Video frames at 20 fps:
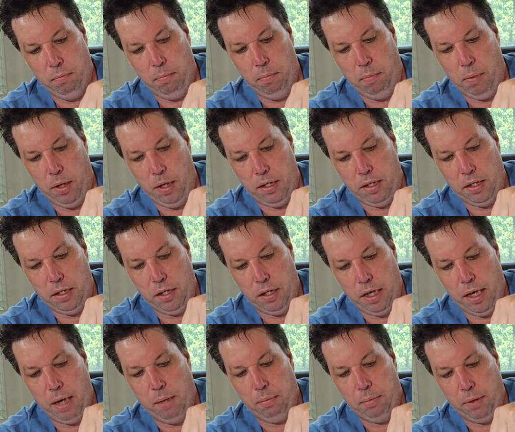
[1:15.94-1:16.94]
but it's you
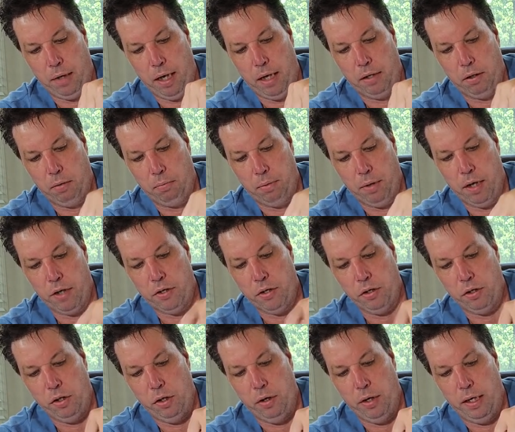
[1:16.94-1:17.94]
got to apply a little pressure
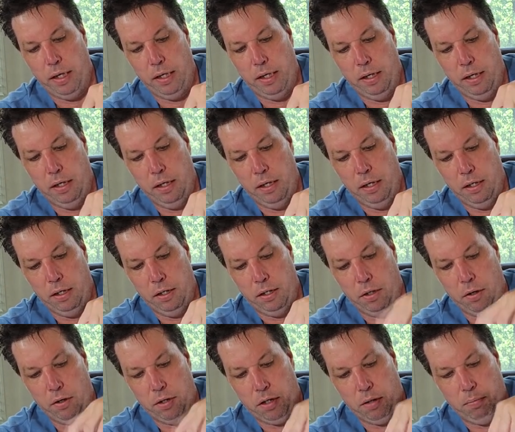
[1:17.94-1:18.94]
to it.
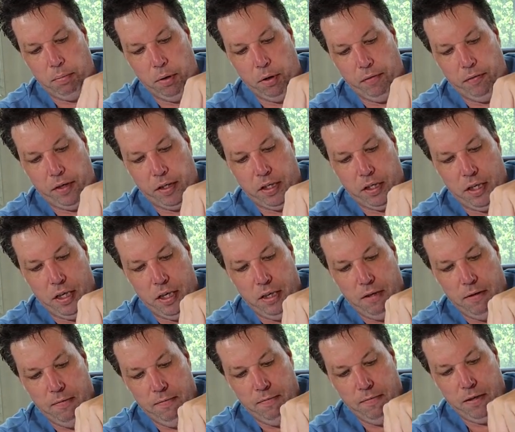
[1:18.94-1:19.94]
So it's the perfect
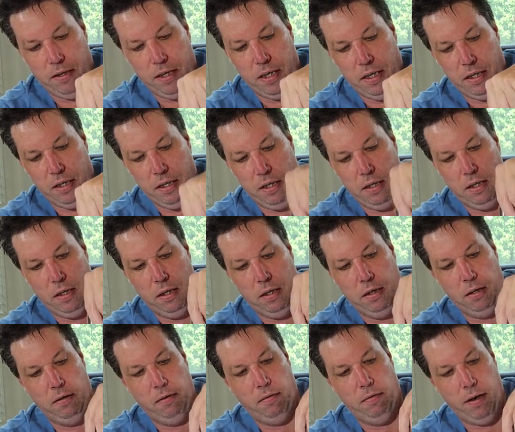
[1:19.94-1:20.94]
seal for this.
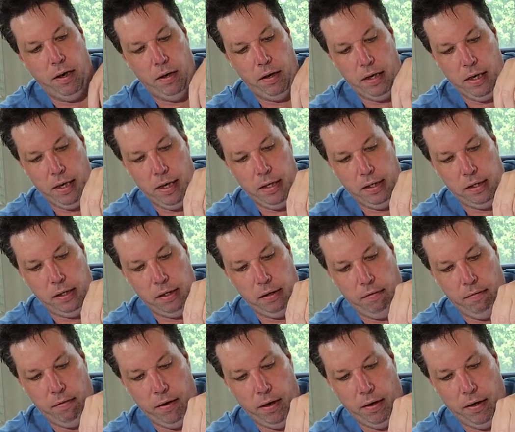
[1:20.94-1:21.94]
Very nice,
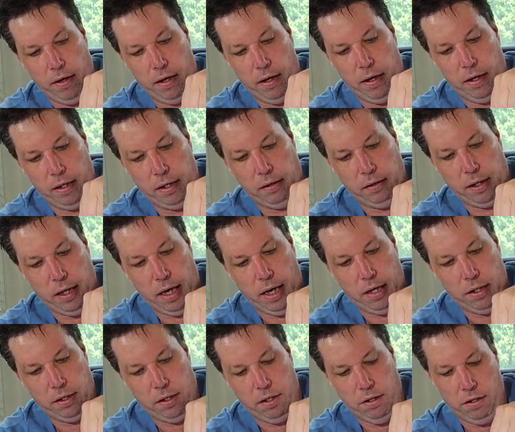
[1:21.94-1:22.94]
very nice.
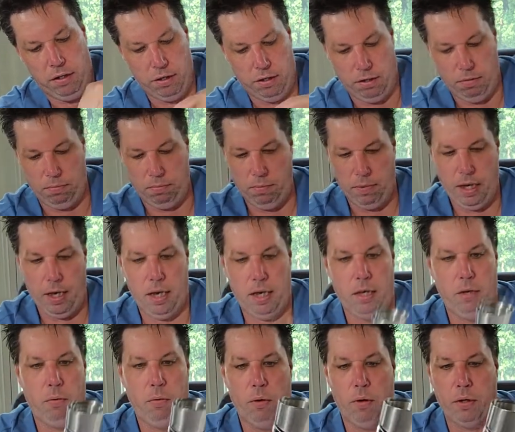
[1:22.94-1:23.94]
Gosh, this is some
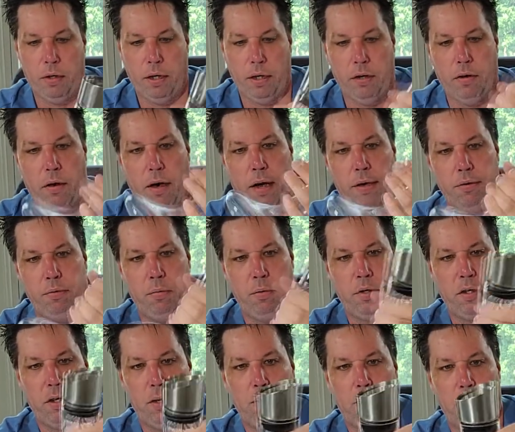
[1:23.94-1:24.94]
handiwork and
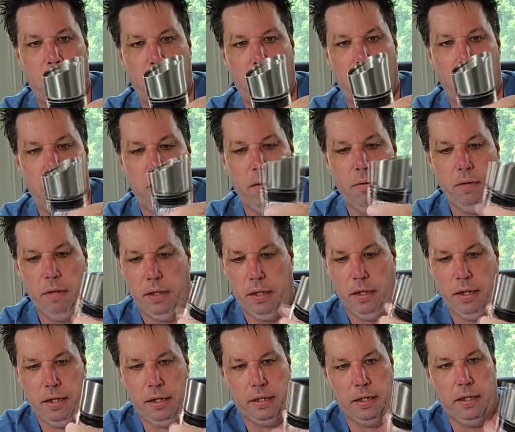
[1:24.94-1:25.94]
craftsmanship on this. I really
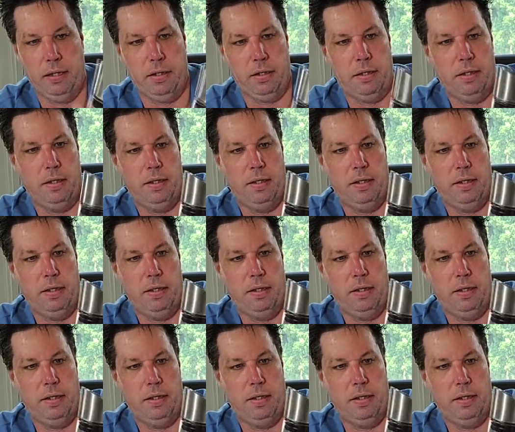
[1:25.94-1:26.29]
like this.